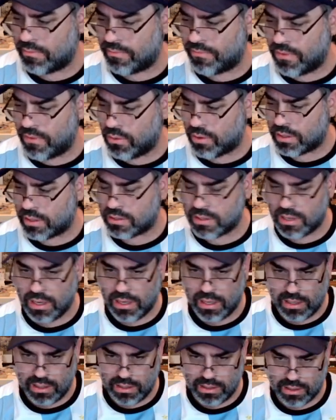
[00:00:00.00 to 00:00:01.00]
focus
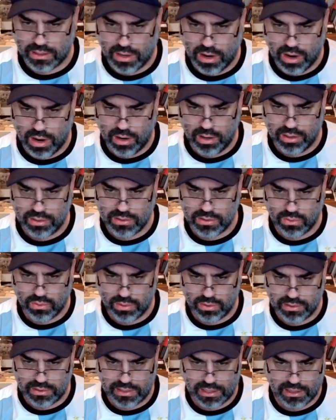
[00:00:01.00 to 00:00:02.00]
on cards
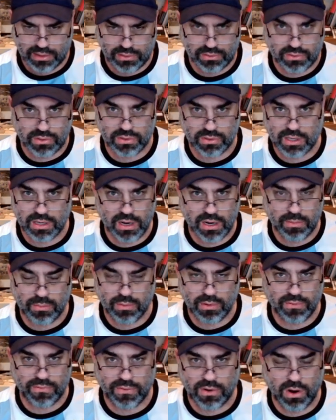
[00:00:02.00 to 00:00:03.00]
or stickers. There's a
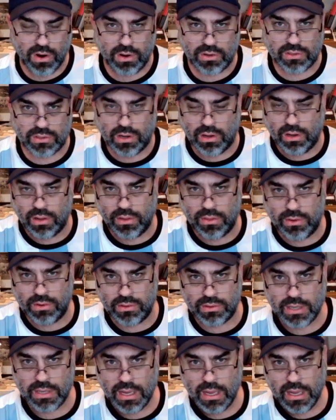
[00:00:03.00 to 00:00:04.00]
number of cards. All
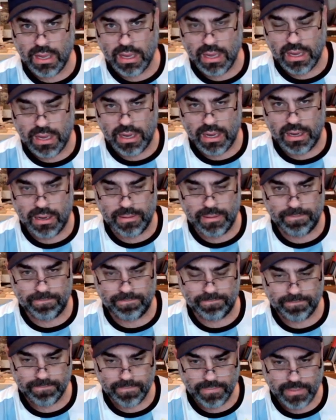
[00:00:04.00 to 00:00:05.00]
those
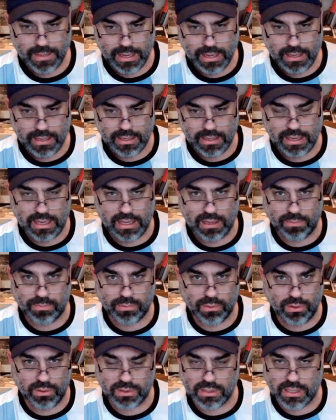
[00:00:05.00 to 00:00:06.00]
Gela
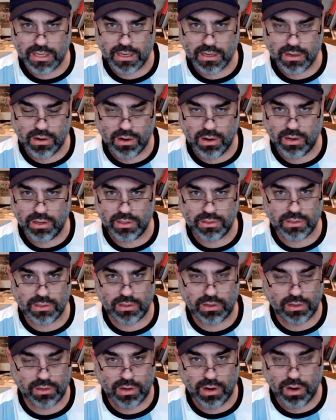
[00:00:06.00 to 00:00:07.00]
Prosa cards
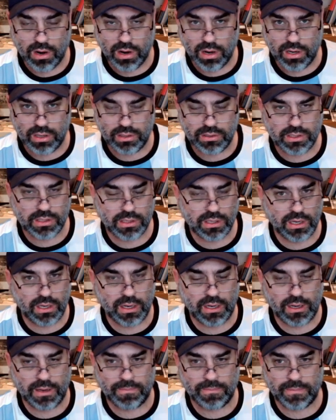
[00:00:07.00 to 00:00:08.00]
are cards.
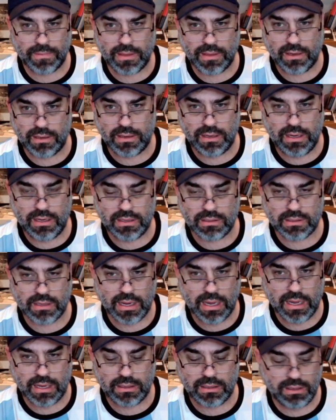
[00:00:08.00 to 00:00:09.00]
That he's
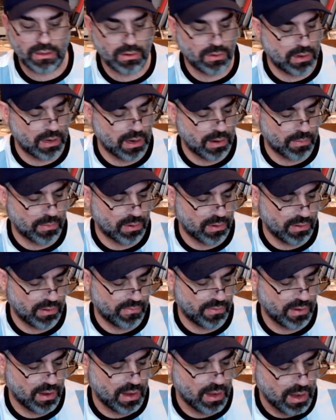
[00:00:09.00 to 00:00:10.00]
got a number
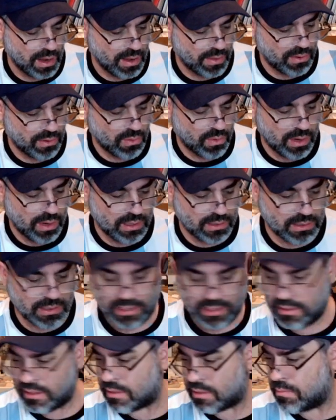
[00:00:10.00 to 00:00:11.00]
of other ones
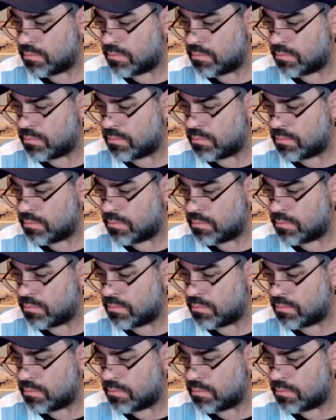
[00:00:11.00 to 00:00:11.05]
like this